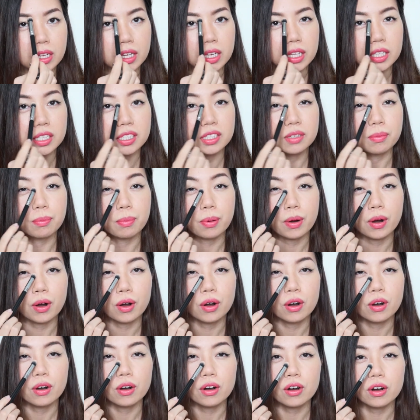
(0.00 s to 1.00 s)
It's the
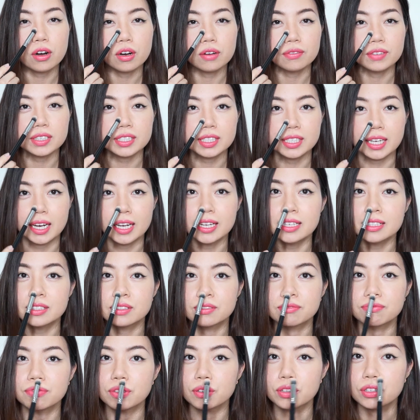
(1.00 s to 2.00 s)
perfect size
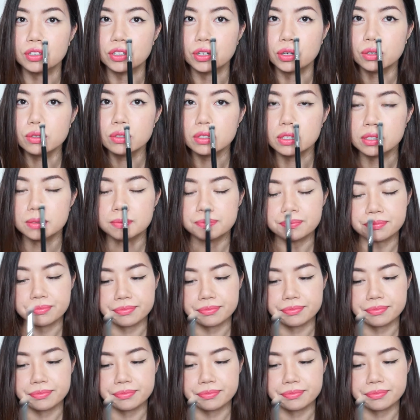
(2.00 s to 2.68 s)
for the nose.